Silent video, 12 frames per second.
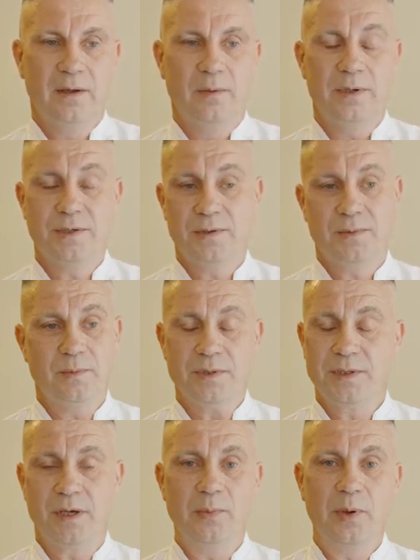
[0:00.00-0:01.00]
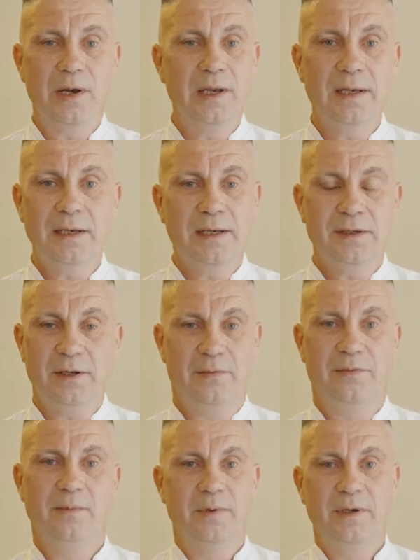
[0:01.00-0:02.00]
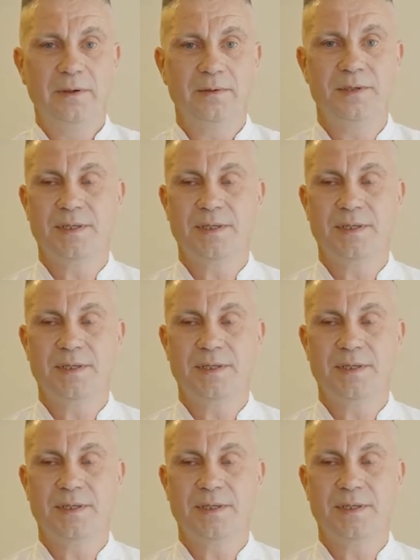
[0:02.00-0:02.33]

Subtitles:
which was a completely different world.